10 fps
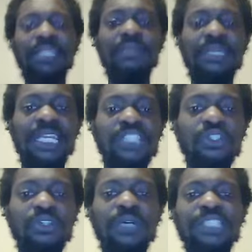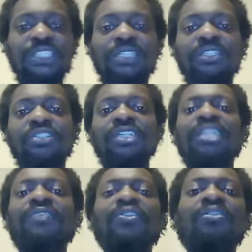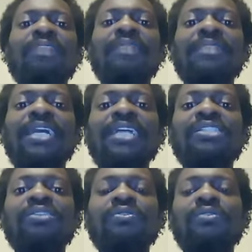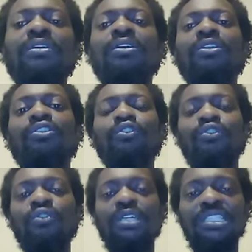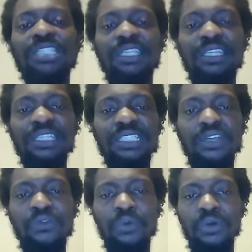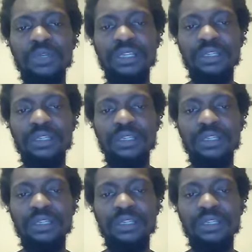ask you a question, Trina, if you don't mind me asking. Do you consider yourself woke?